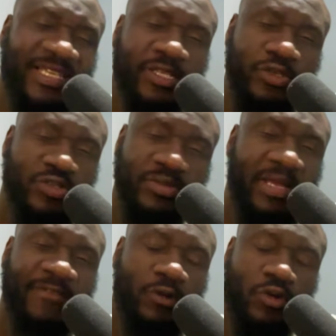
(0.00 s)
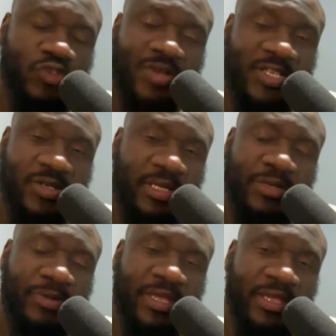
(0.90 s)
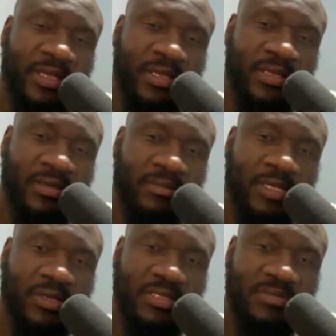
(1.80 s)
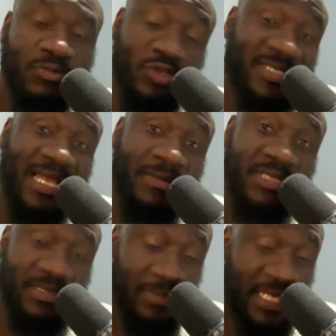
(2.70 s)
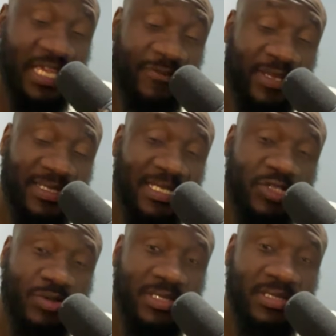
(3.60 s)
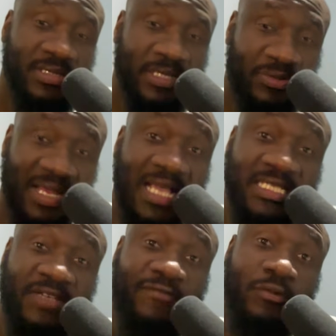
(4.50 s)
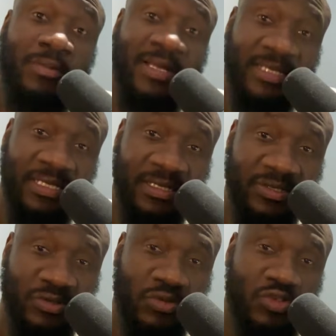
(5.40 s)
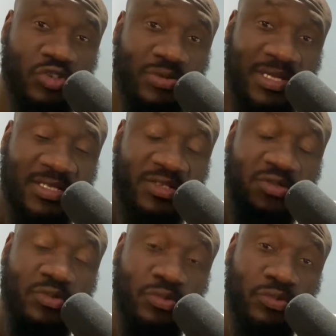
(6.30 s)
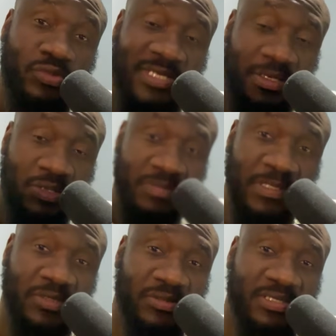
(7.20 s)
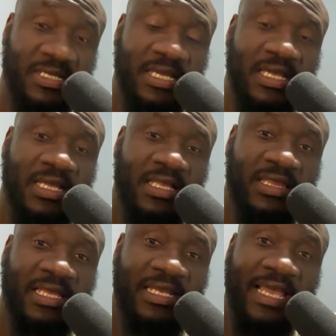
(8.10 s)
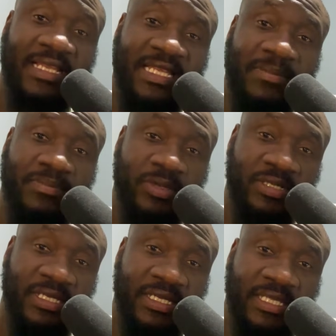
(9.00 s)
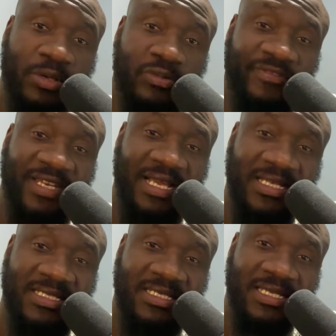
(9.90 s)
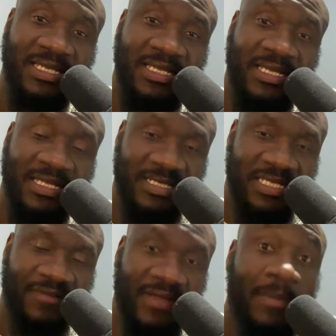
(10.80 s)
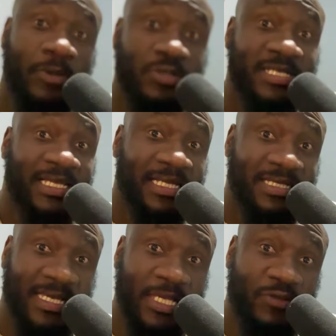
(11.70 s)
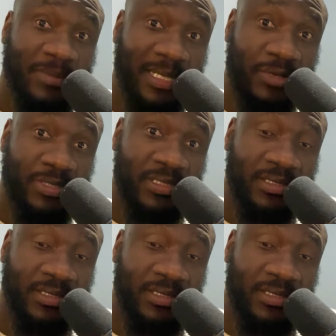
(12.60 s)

they use the money for construction anyway. Because most times in many African countries, they will ask for money to construct schools and hospitals. Then they end up building their own villas and stuff. I'm not saying that's the case of Malawi.